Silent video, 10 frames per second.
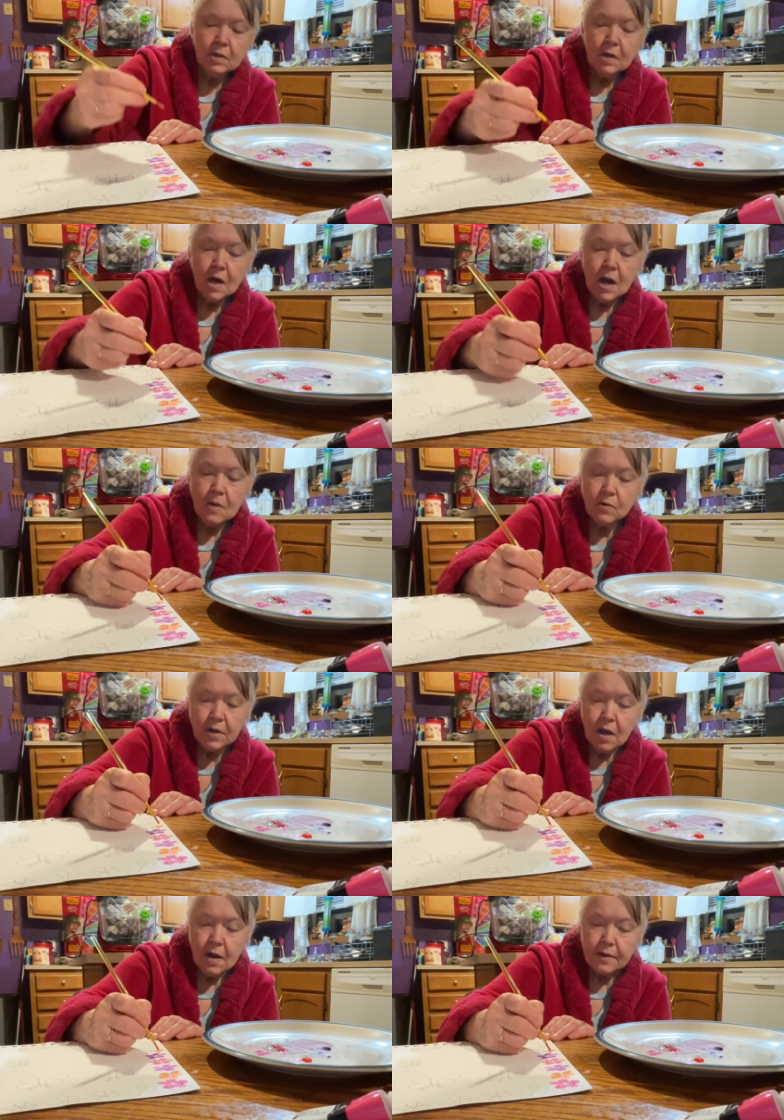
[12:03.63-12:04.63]
I would
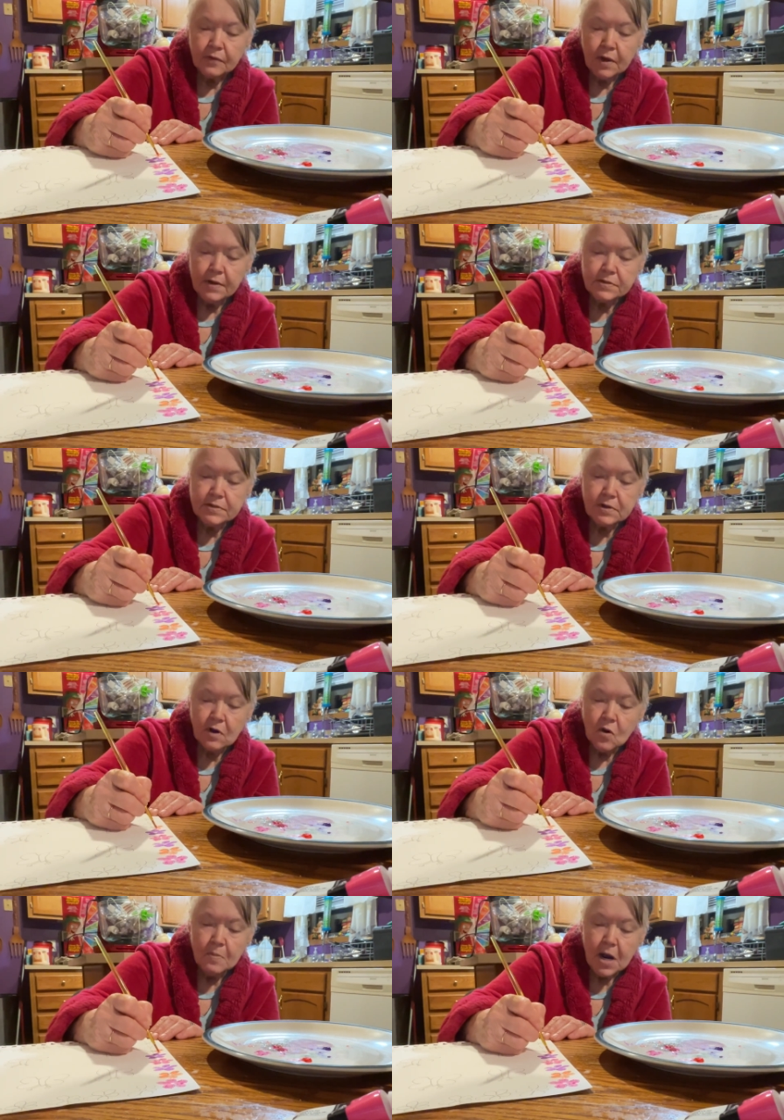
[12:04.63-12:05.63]
like things to
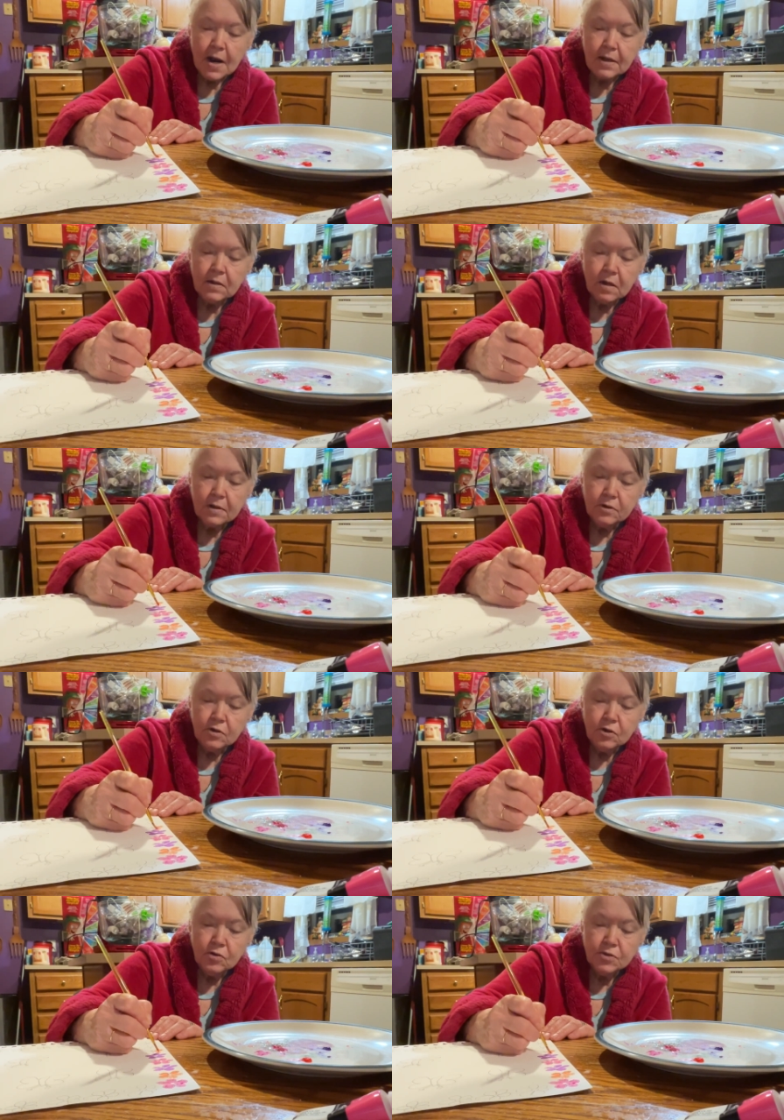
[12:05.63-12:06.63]
go back like it
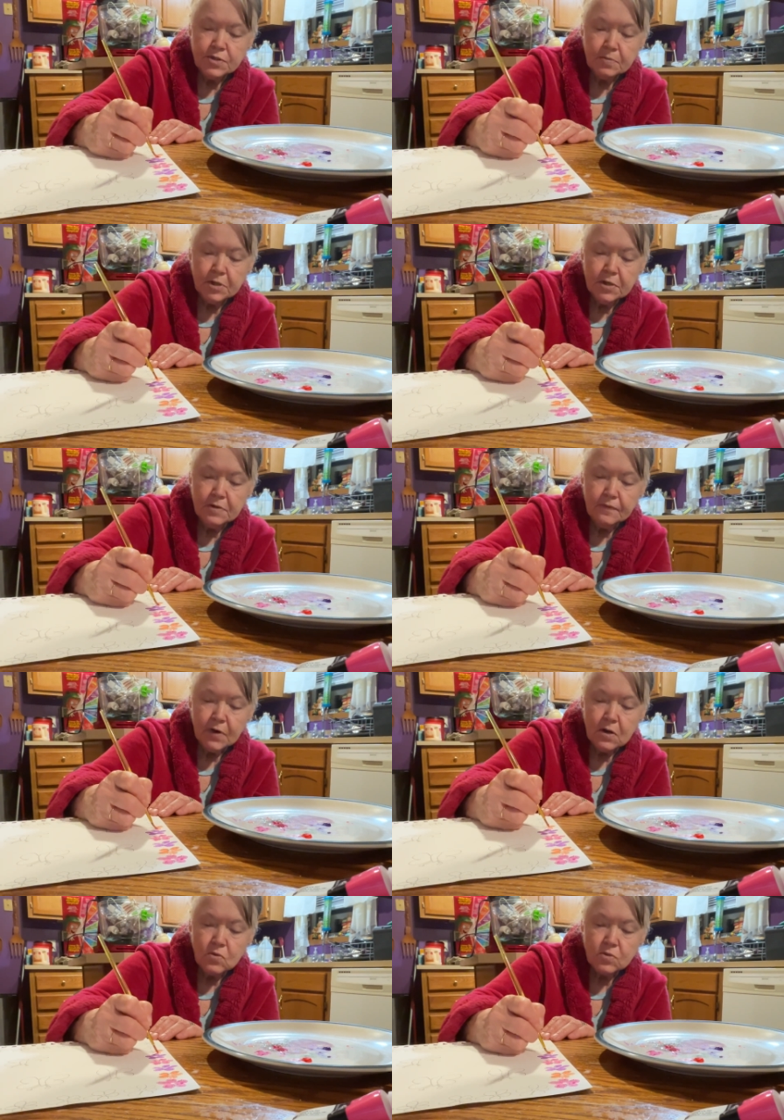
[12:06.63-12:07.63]
used to be,
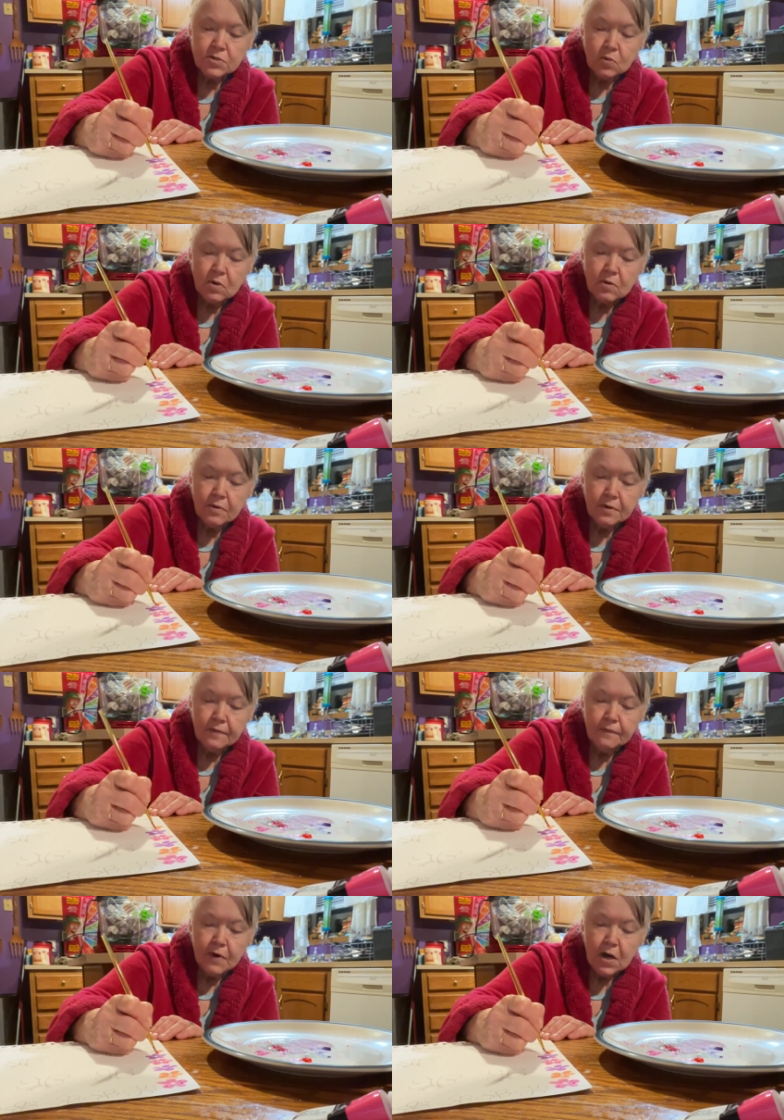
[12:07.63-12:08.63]
folks, where the
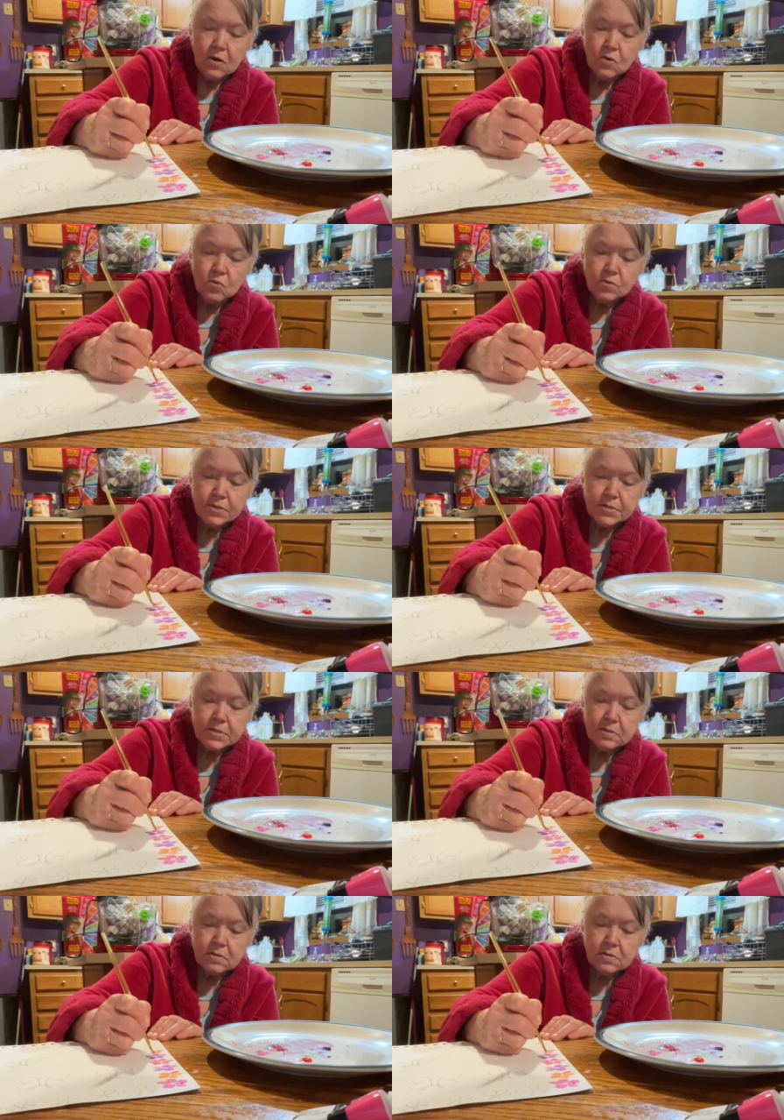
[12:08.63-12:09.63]

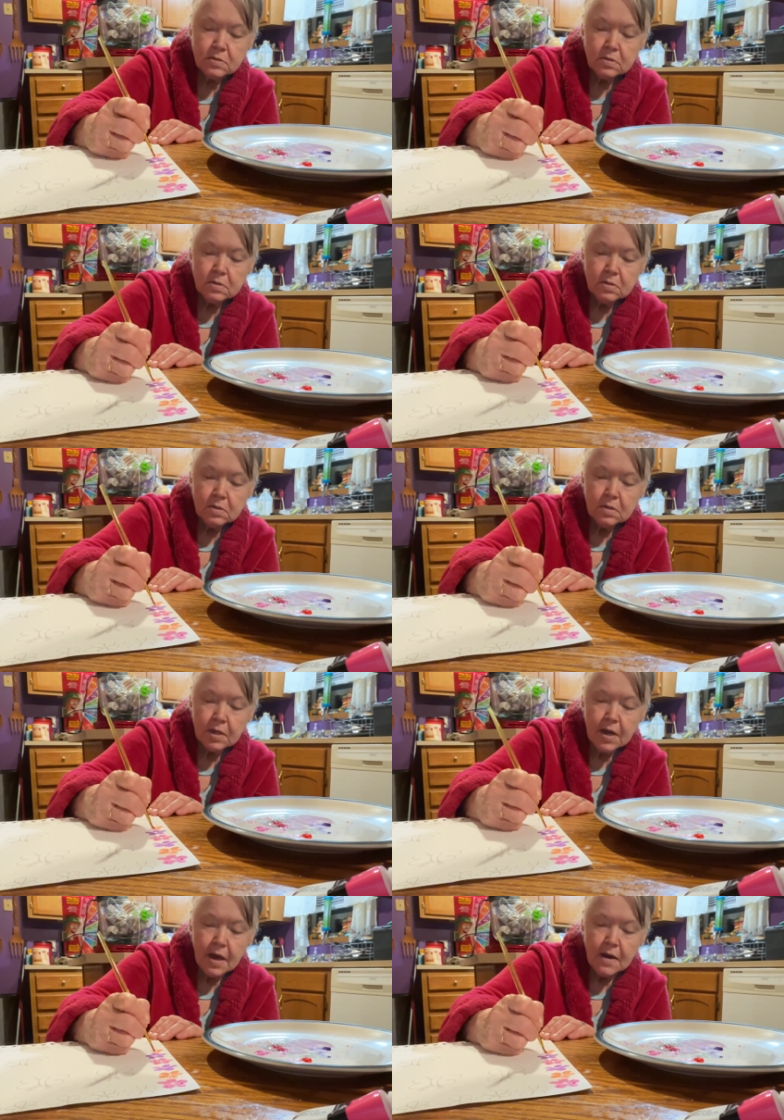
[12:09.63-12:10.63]
votes
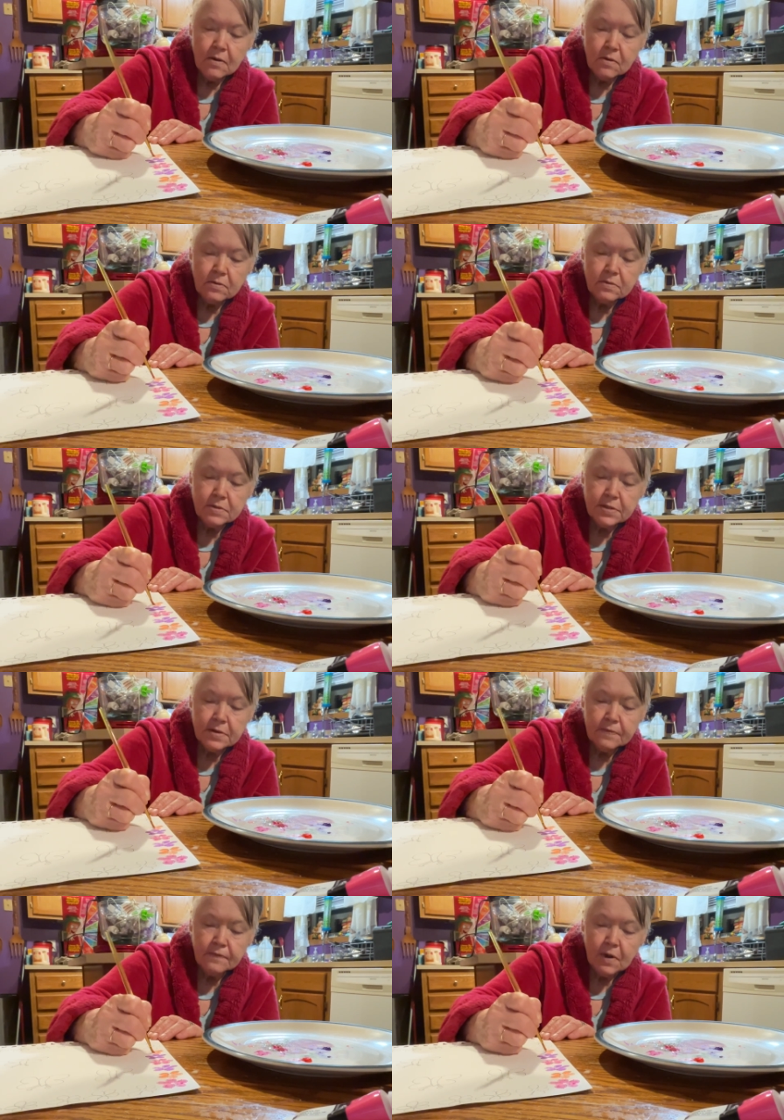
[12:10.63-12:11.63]
count and
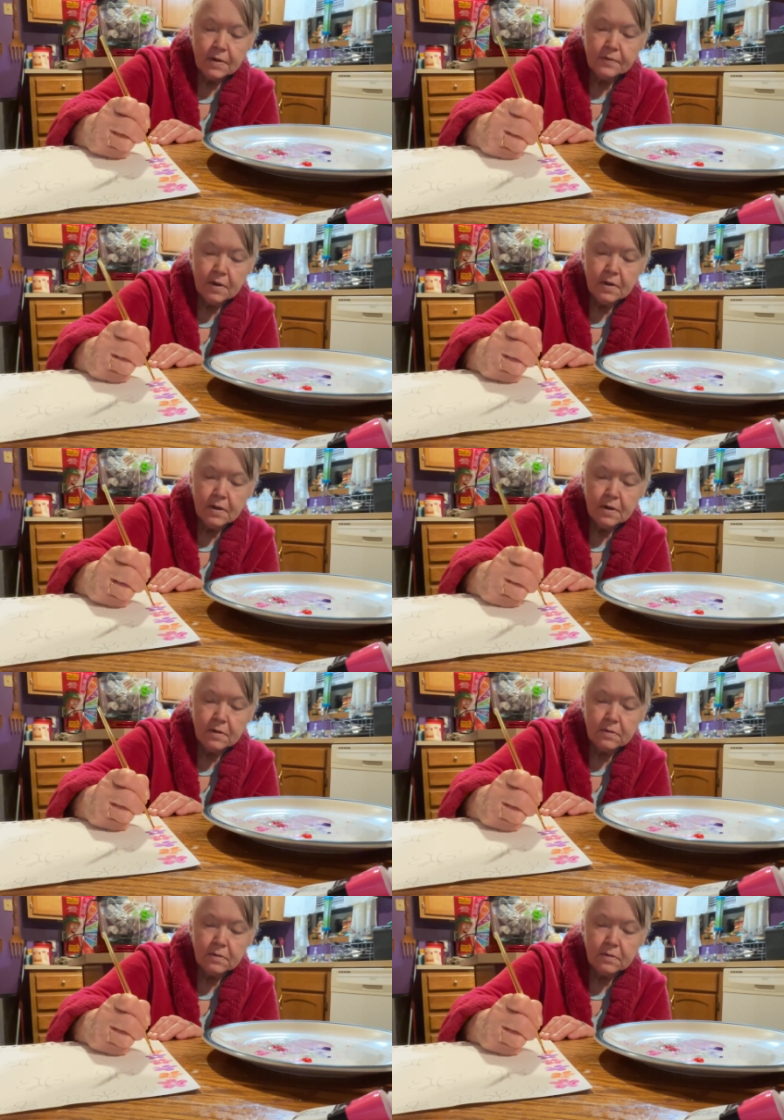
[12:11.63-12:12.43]
stuff like that.